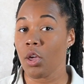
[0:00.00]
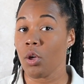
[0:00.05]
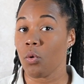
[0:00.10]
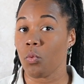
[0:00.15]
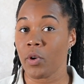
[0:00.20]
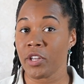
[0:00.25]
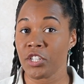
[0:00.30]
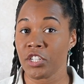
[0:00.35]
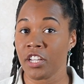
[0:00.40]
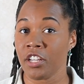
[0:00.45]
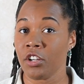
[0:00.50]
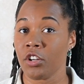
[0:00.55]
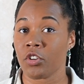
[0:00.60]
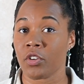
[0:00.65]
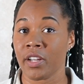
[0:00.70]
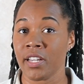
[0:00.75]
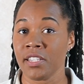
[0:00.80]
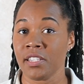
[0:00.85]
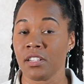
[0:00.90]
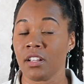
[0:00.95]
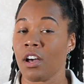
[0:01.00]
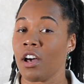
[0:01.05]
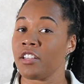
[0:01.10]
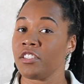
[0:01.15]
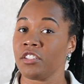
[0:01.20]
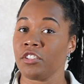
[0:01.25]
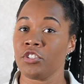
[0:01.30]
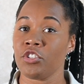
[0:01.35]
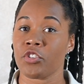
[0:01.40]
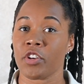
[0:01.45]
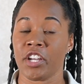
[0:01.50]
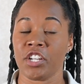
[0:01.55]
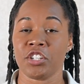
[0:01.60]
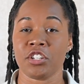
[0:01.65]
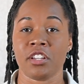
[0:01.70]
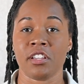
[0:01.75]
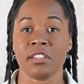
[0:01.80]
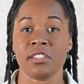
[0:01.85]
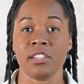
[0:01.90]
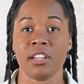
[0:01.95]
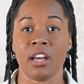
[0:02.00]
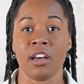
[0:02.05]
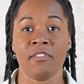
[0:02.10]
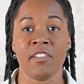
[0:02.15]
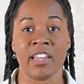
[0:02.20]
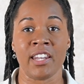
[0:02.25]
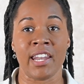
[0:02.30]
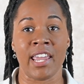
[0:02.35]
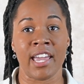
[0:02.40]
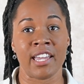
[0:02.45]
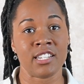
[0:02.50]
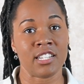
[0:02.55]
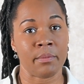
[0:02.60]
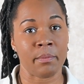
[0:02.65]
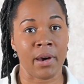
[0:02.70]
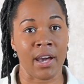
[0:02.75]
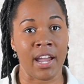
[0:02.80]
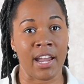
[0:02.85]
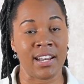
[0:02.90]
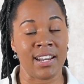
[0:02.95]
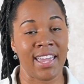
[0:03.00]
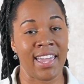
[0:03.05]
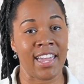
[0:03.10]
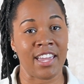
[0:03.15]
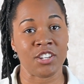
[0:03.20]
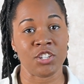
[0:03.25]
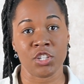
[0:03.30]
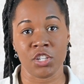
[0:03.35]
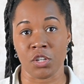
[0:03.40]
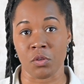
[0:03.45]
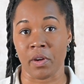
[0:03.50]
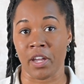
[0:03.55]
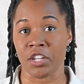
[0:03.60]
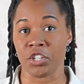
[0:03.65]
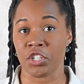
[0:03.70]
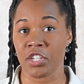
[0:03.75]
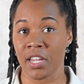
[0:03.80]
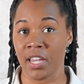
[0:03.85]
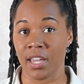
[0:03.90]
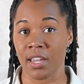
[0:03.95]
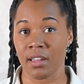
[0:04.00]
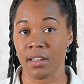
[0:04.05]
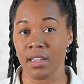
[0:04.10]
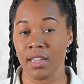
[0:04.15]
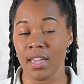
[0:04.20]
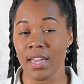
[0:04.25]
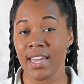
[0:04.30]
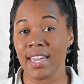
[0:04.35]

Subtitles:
which increased concentrations of anandamide and 2-AG,